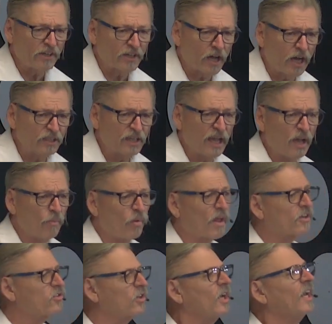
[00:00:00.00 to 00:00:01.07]
god can't
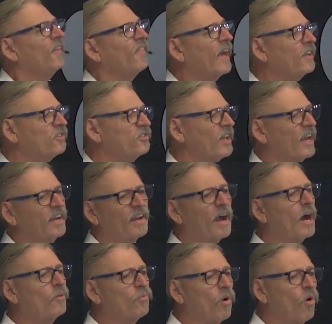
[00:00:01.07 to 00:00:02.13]
bless you that's saying
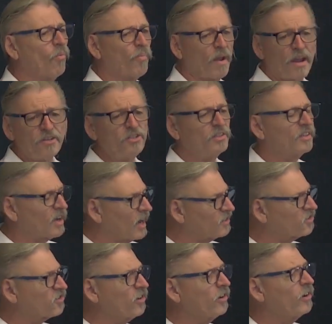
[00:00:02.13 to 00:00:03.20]
god won't bless you
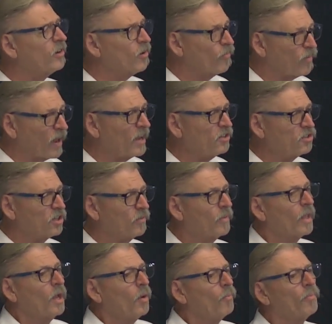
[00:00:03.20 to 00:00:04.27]
god's still going to bless you
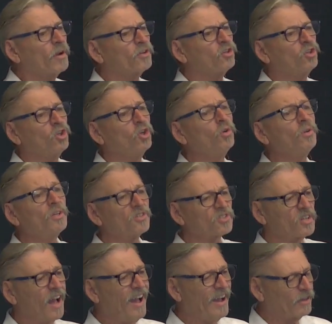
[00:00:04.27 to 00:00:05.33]
but you
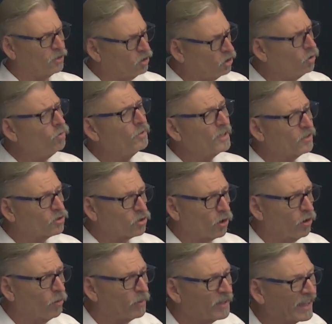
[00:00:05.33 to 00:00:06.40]
decide you
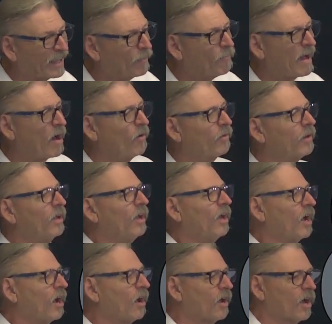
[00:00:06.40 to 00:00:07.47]
determine the amount
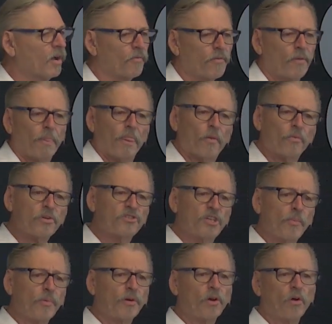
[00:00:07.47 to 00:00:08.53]
uh, of
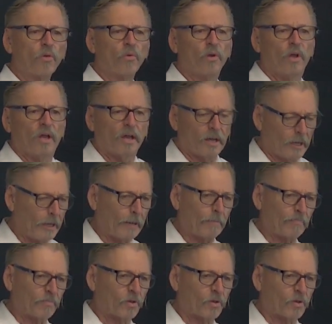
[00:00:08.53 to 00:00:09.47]
reciprocal um,